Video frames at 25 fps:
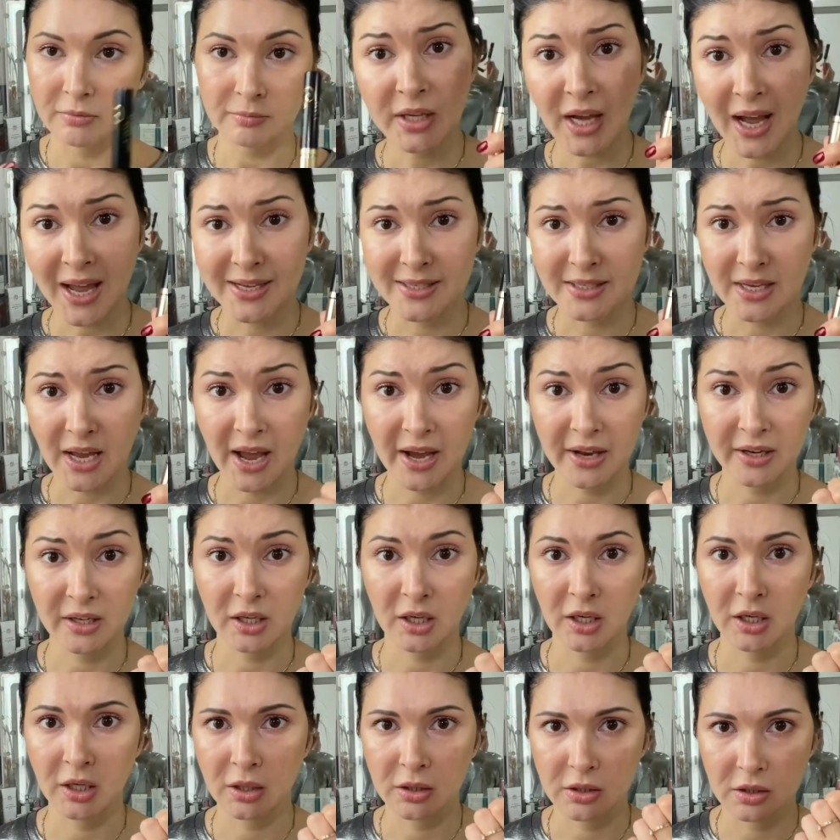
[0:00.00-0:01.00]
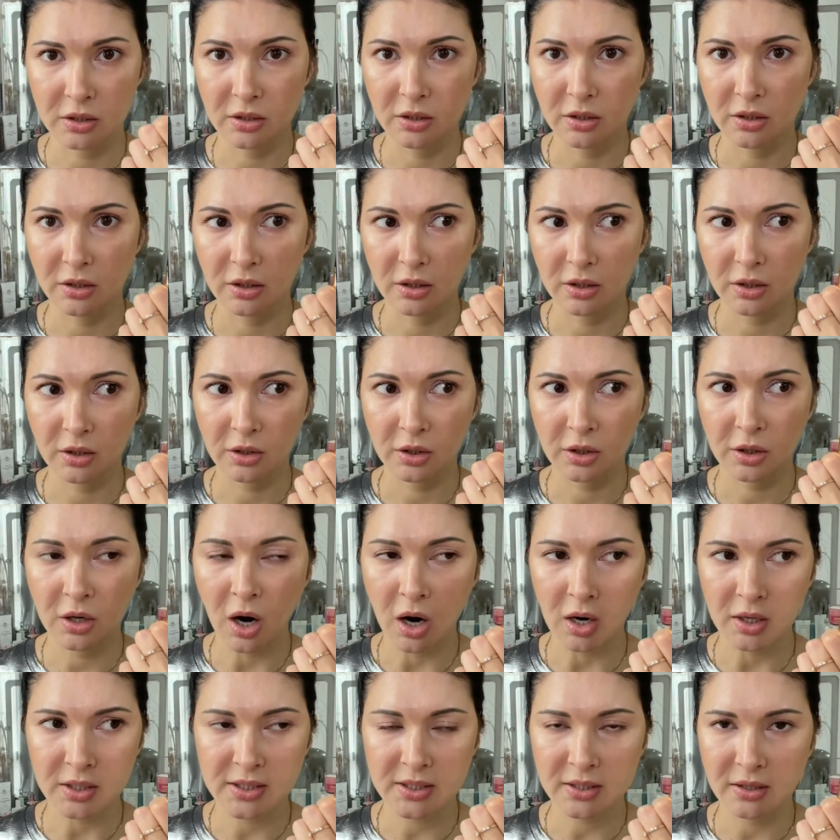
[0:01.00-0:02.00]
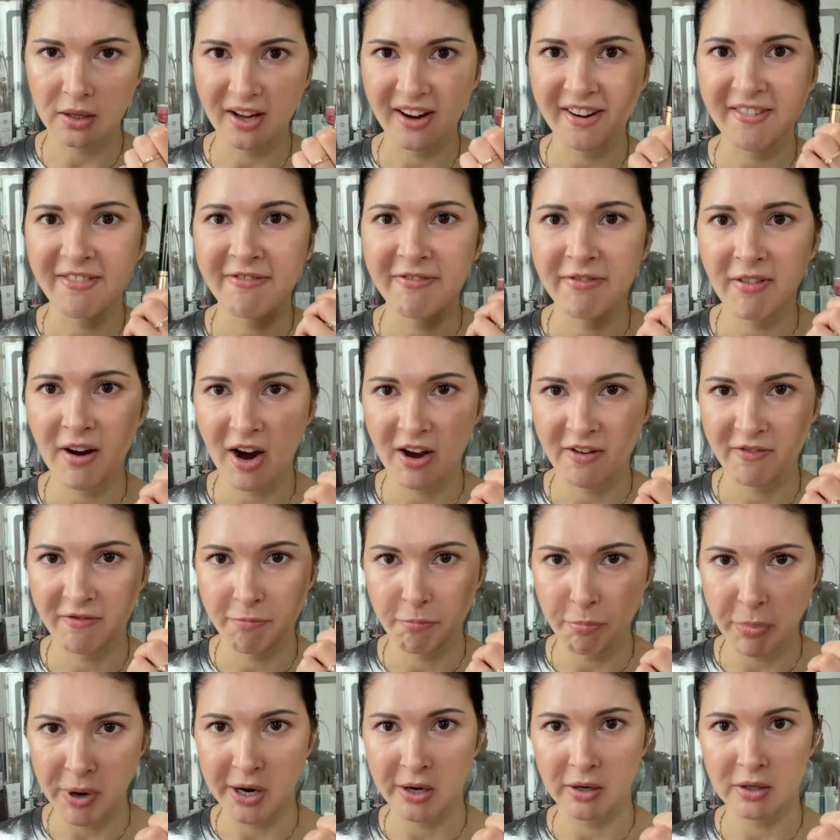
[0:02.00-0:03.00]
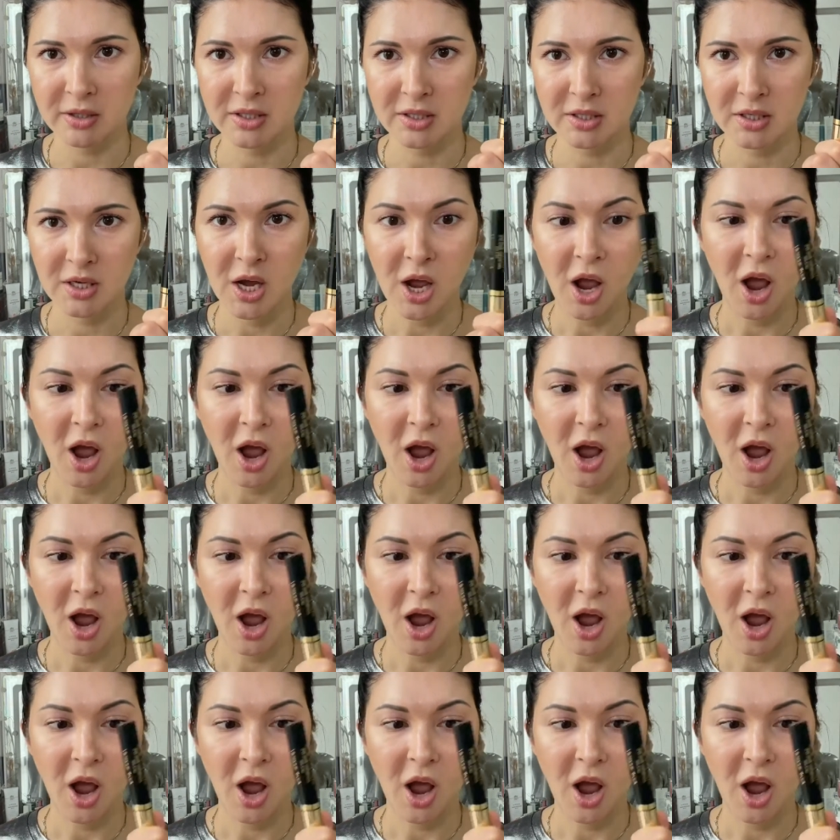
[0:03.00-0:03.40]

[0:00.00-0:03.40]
Guys, and it costs like $5.